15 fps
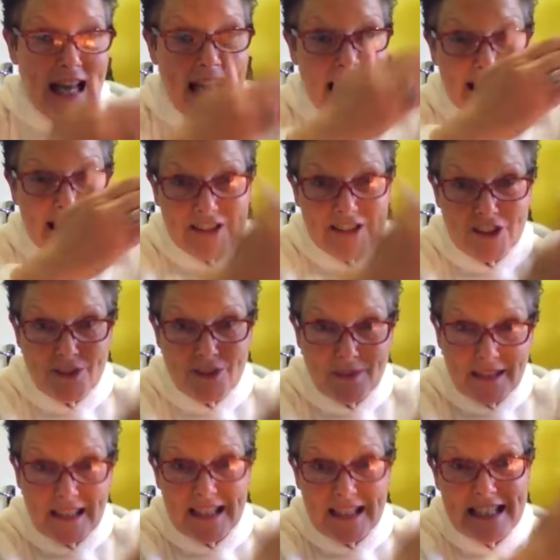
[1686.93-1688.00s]
and
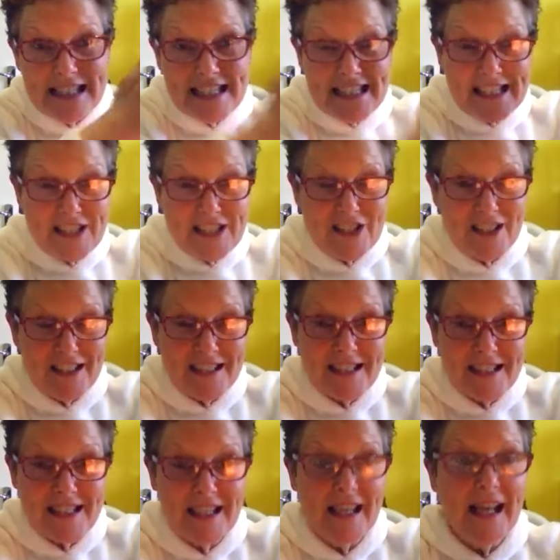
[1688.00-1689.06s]
consistent,